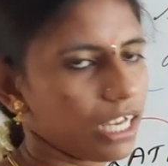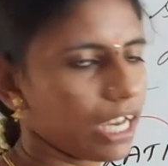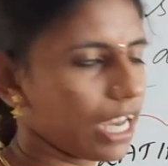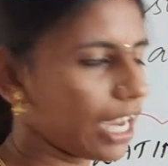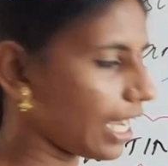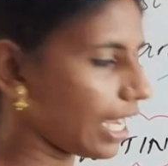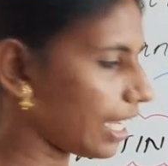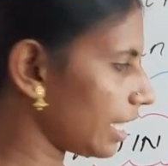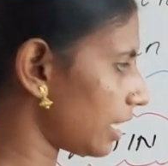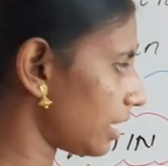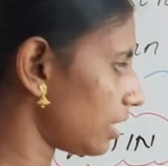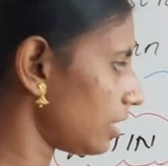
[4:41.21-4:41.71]

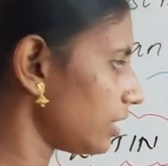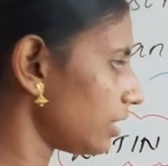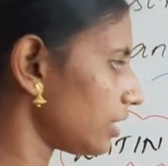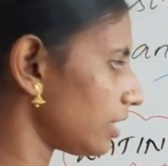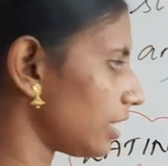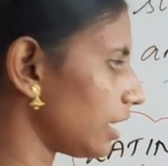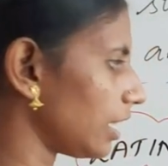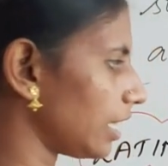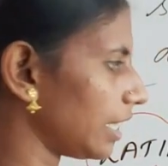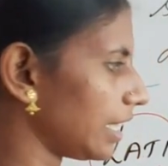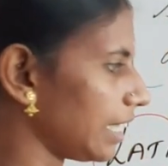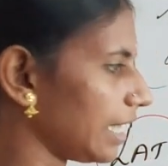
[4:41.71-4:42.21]

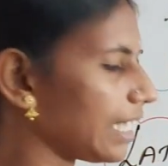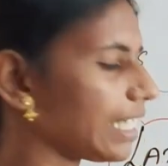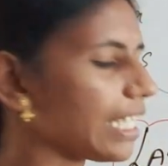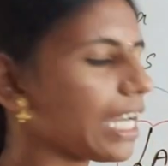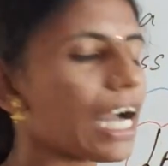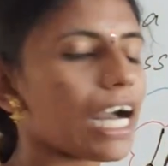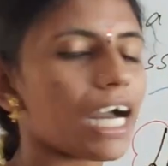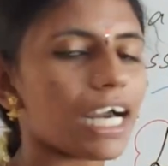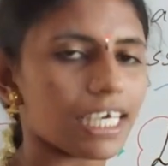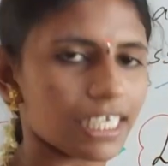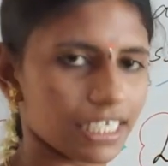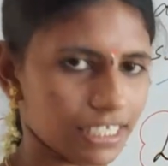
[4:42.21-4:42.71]

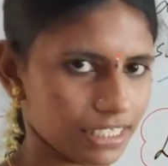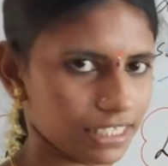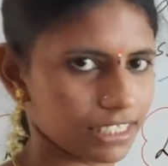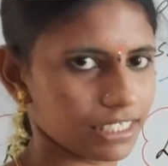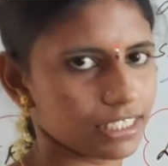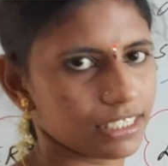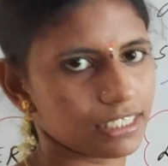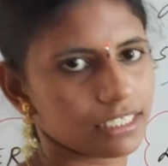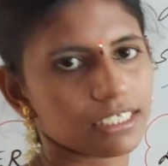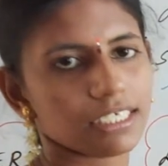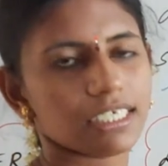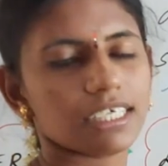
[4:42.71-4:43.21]

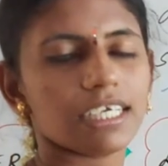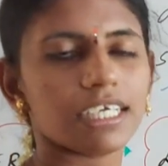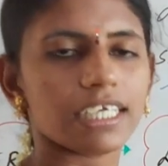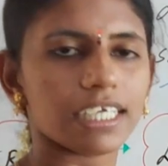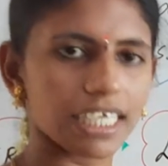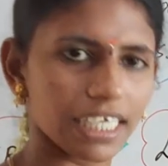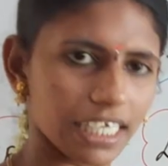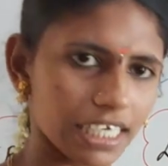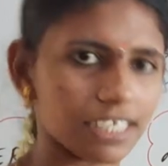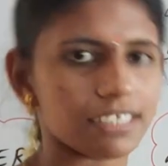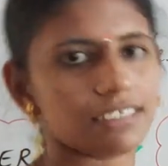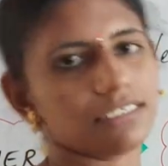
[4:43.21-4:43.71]
I-N-E-R-S,
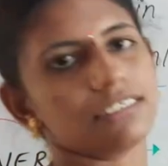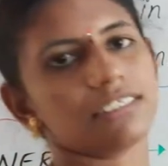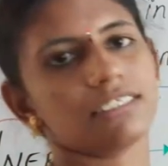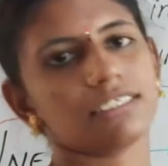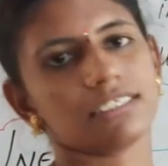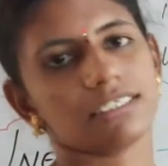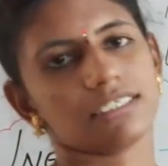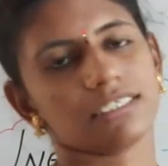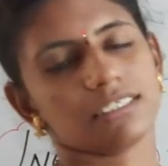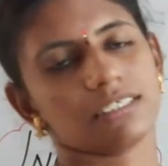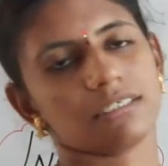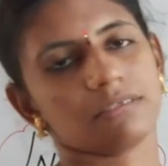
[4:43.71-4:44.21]

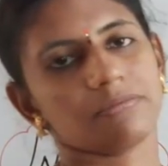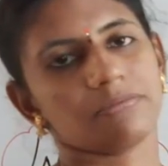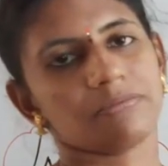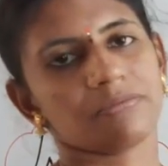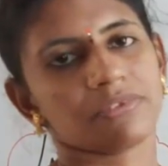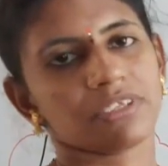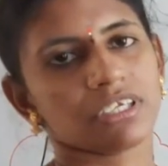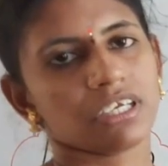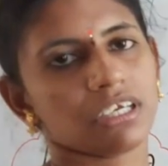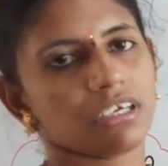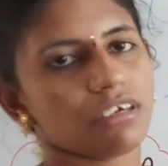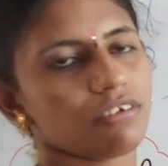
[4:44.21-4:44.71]
inus.
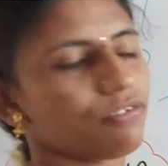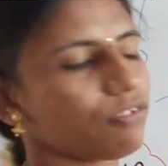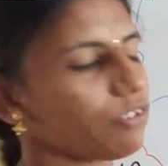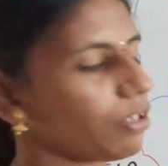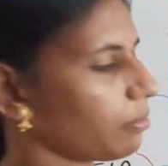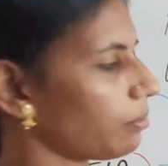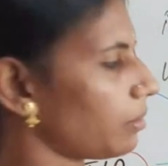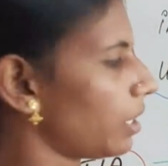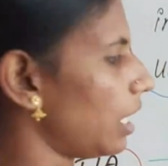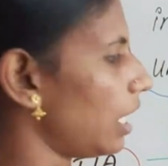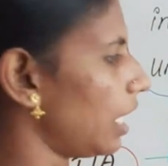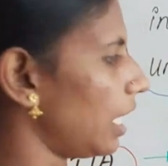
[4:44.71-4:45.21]

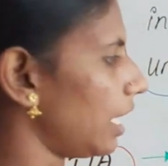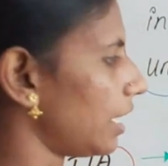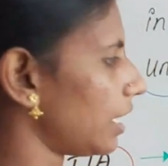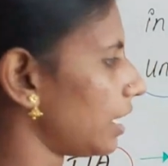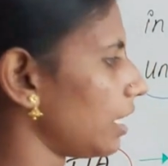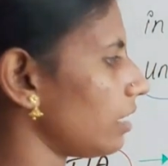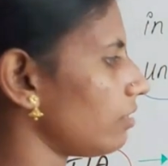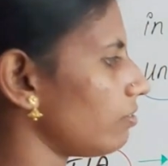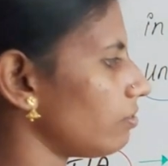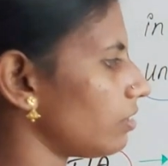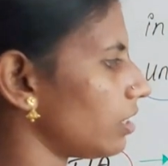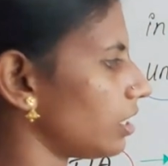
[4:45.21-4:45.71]
From the
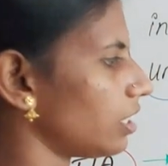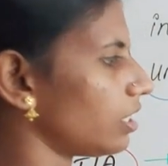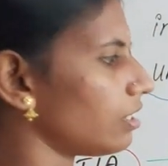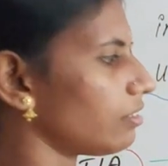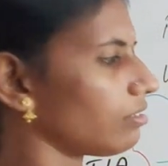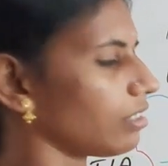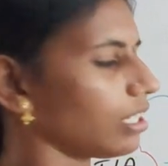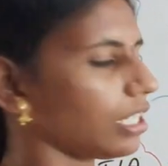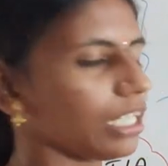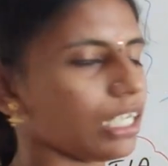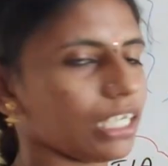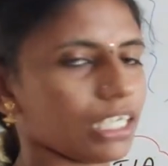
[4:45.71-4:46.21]
Latin word
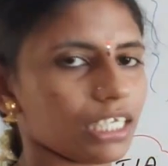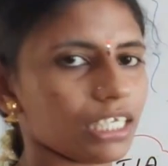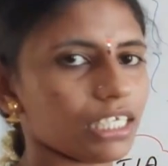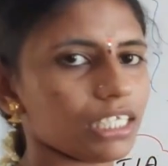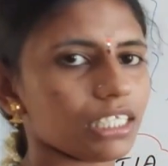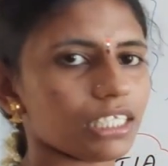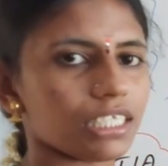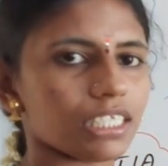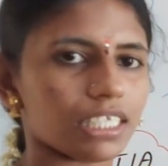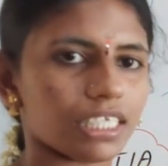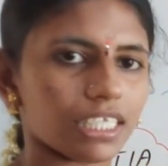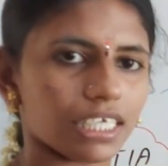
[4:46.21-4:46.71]
only,
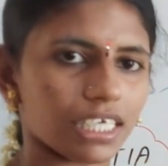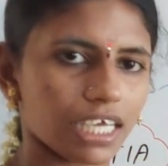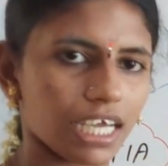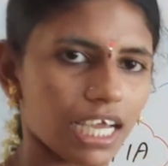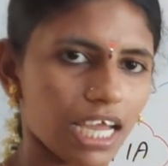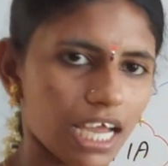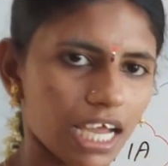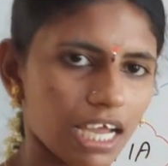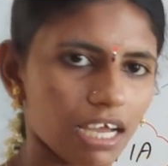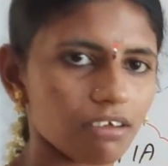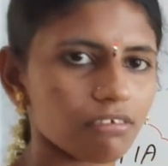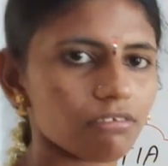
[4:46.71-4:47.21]
they
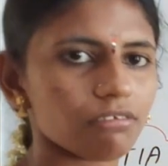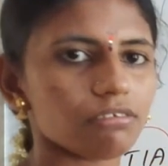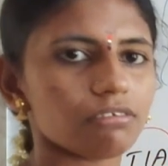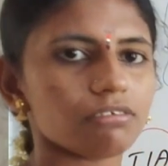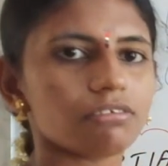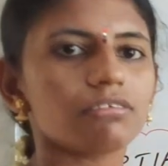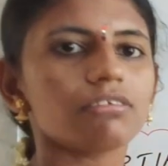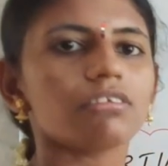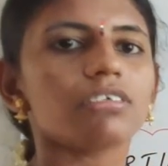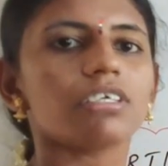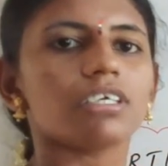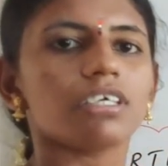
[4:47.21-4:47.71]
have
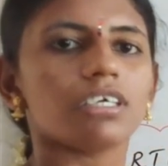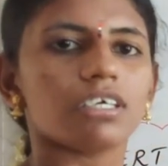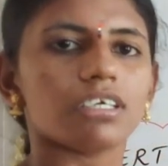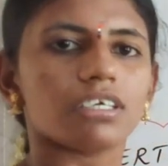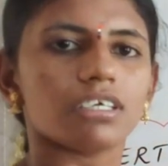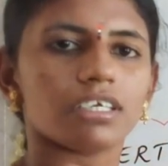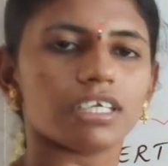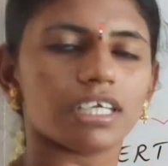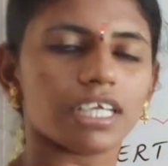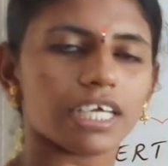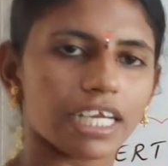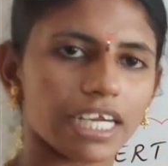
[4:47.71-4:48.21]

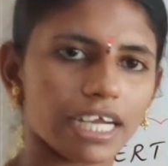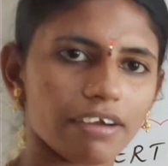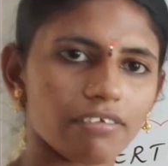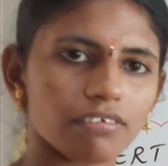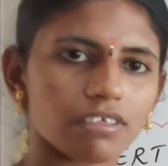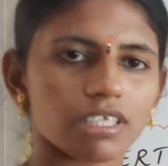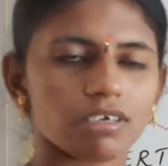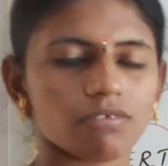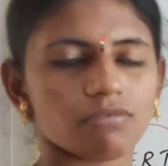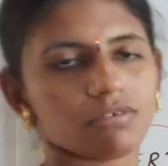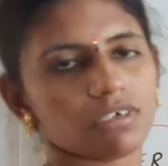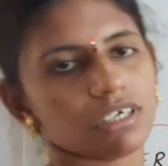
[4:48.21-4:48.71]

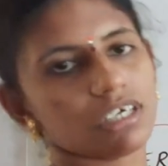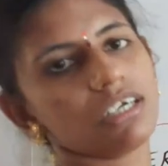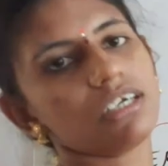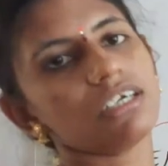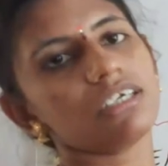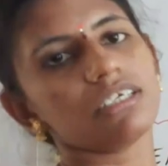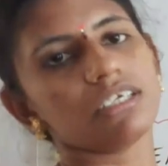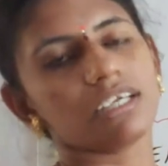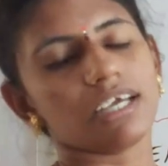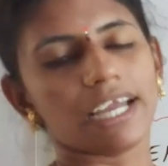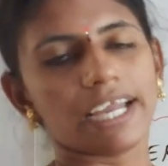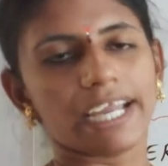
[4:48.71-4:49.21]
derived the word
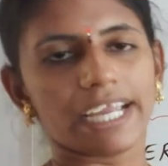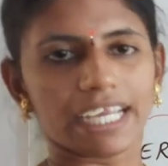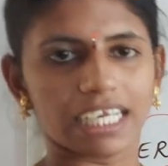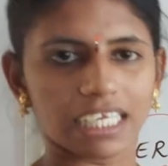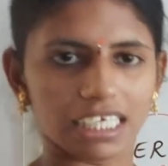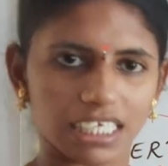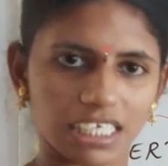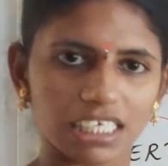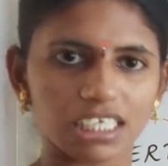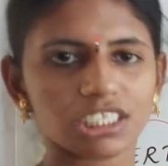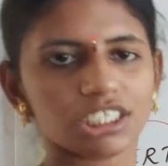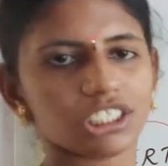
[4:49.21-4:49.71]

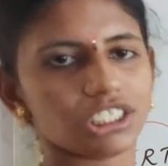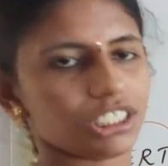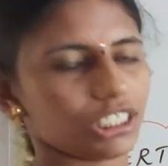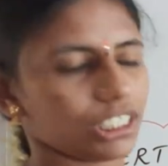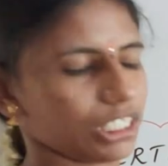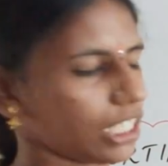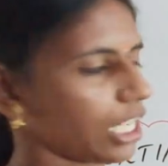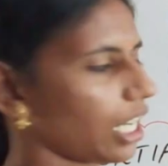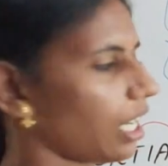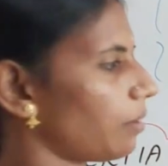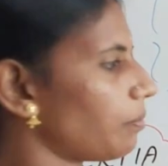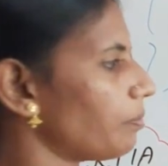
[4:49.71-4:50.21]

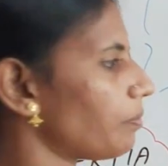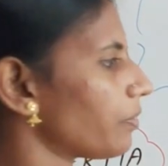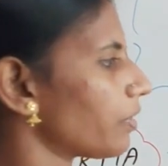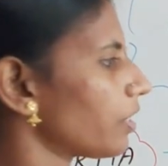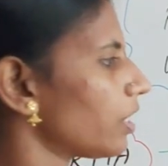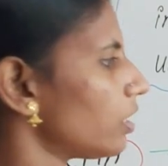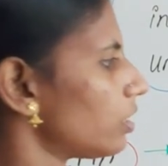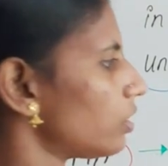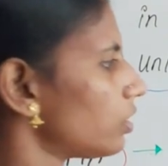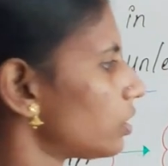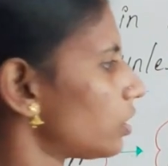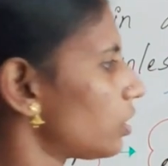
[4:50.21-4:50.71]
inertia.
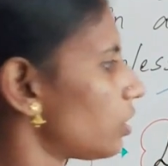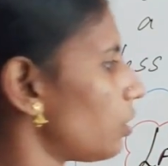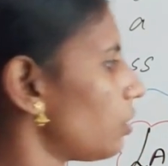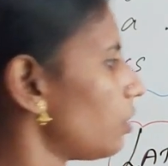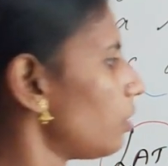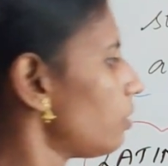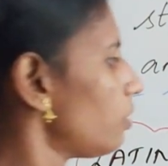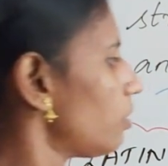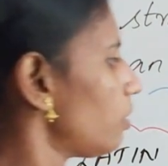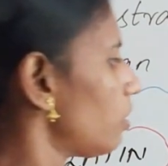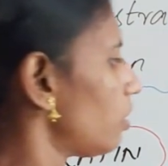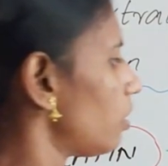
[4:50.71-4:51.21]

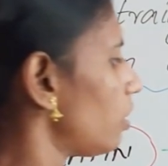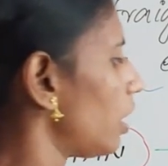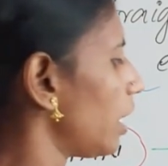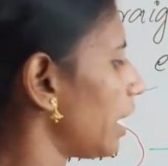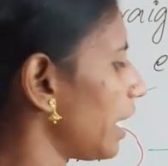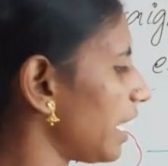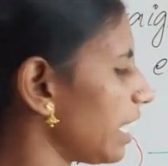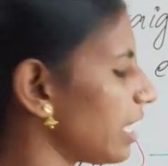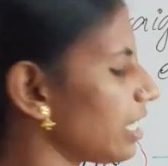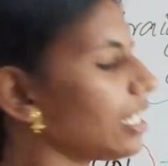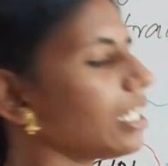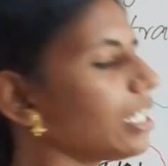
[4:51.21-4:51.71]
So,
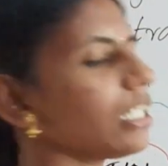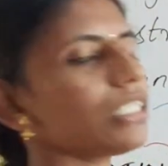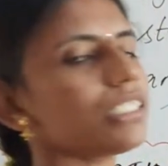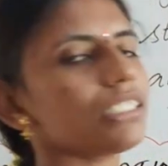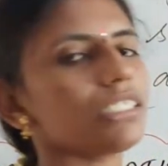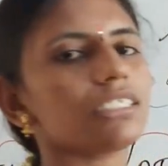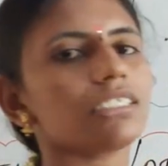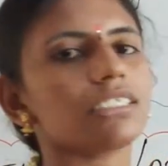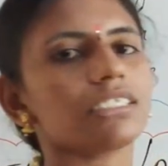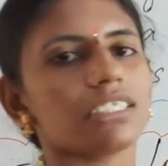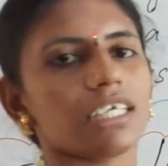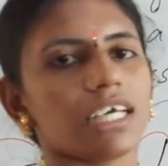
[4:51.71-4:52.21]

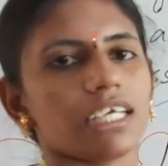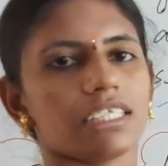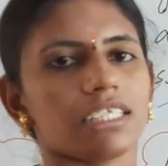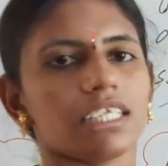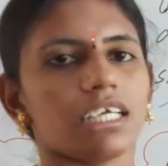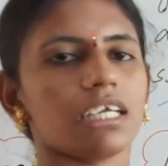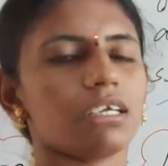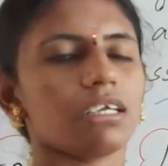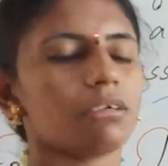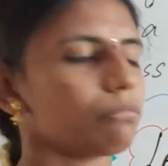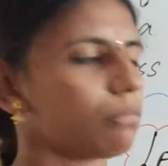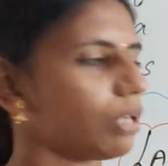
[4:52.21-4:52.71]
inus is
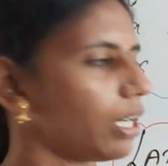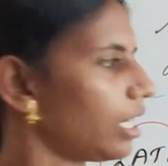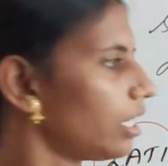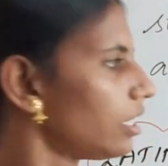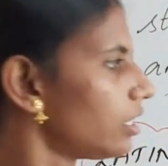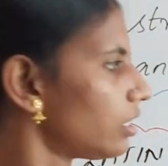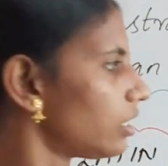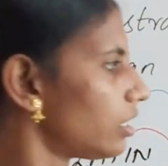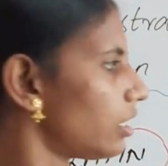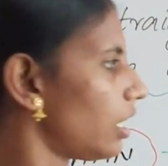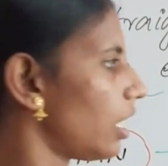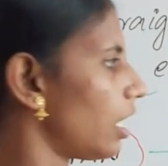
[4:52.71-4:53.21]
nothing but
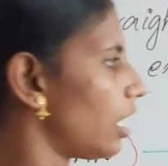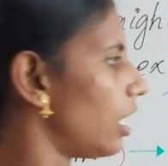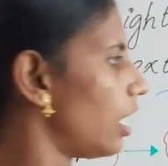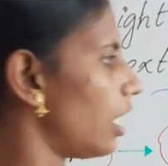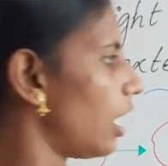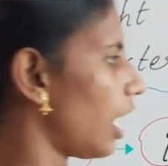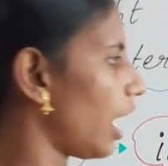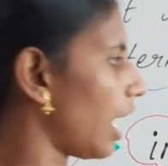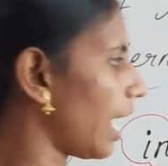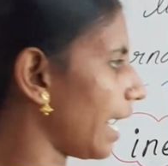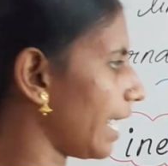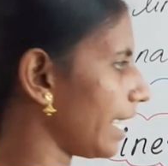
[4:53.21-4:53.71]

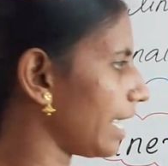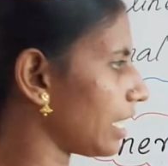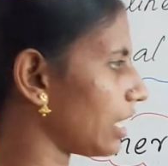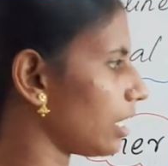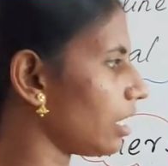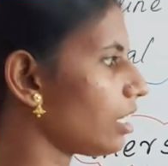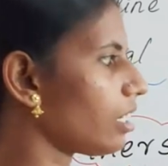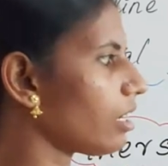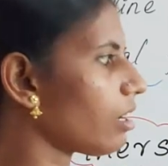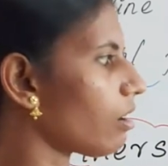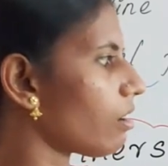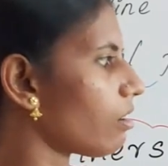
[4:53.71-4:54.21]

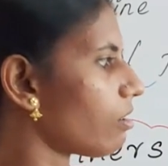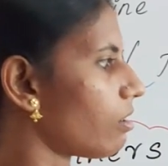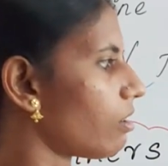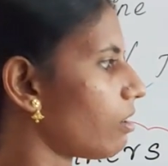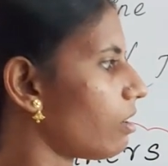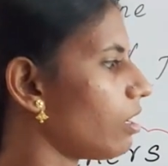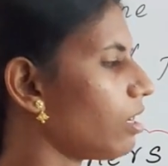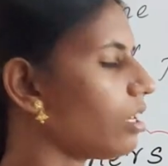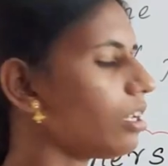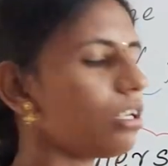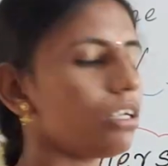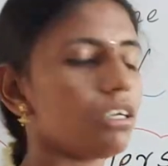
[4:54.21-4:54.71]
idle
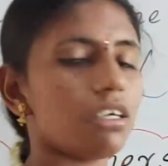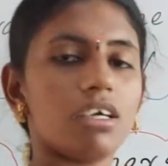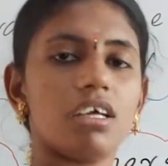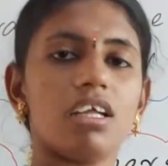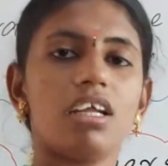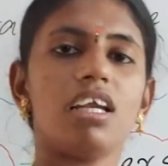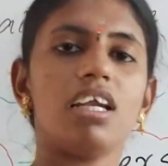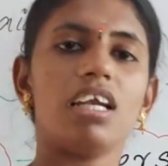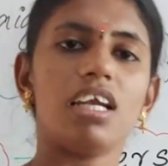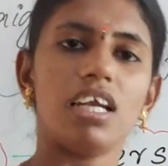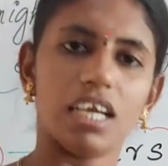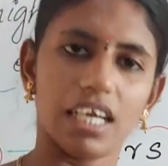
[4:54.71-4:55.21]
or
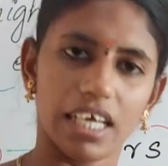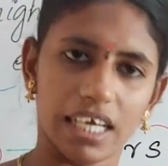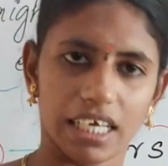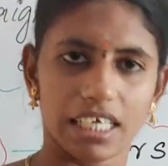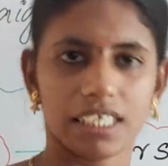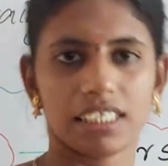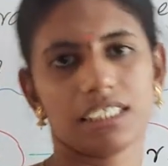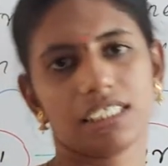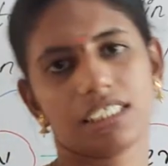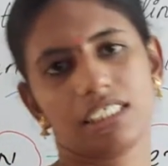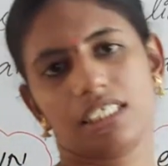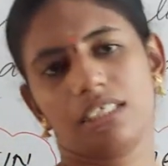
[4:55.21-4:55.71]

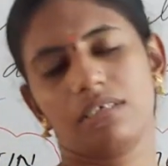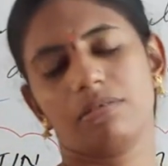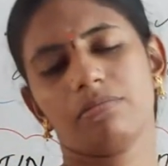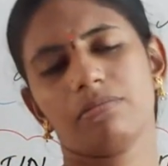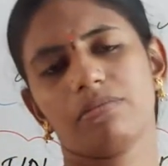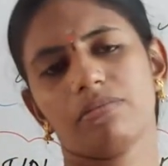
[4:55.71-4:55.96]
lazy.